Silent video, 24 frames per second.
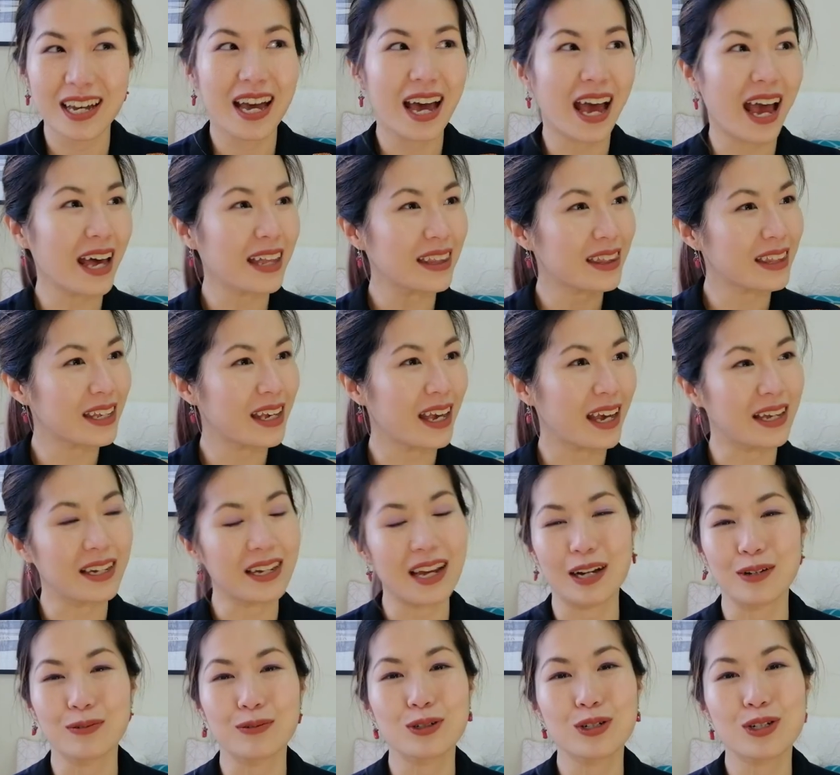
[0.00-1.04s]
At the end,
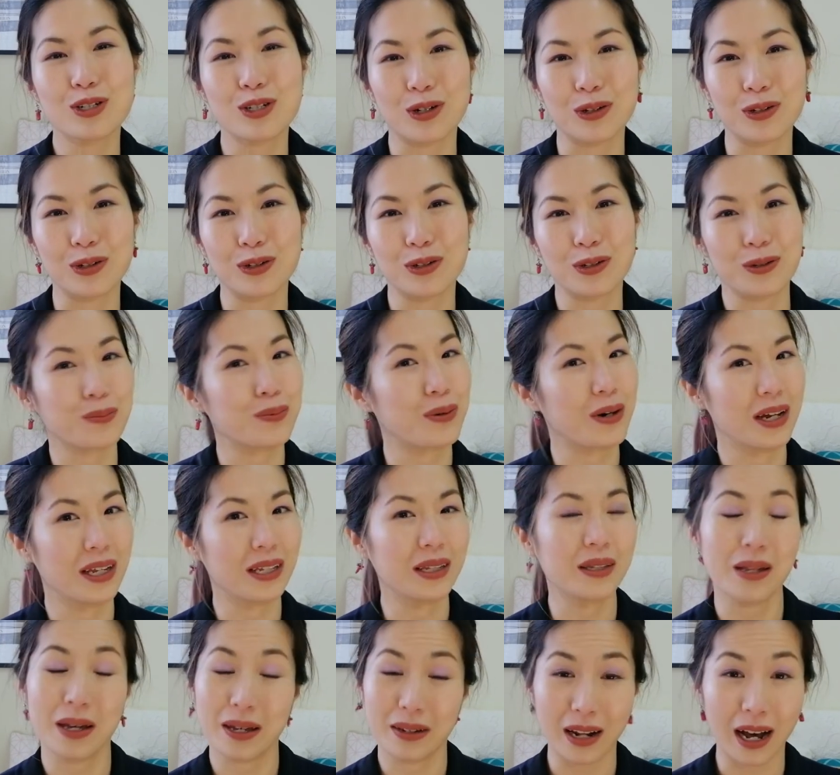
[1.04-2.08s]
I will show you the pram
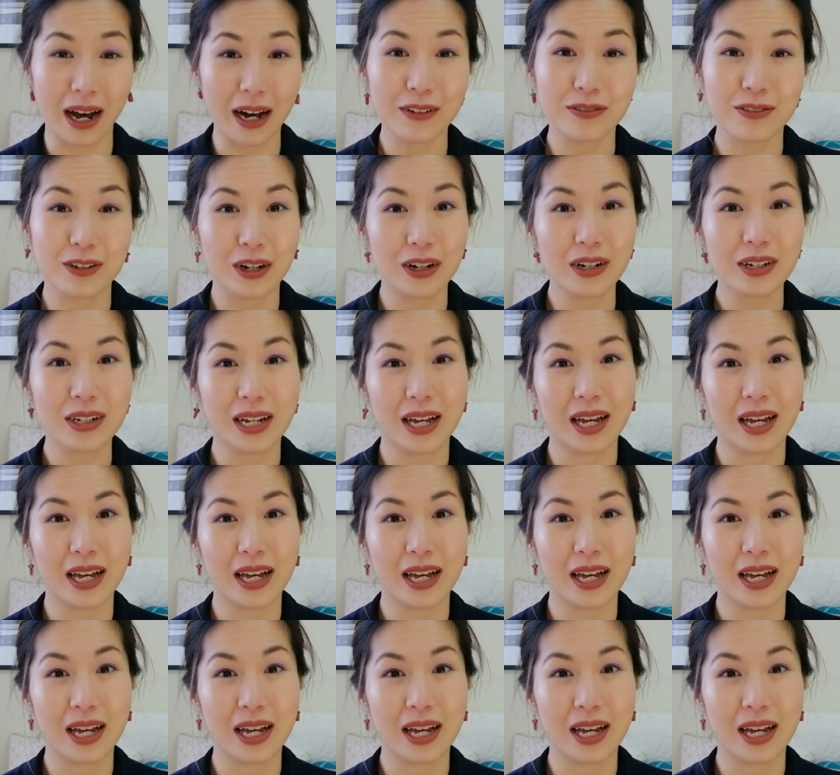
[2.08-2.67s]
that I've got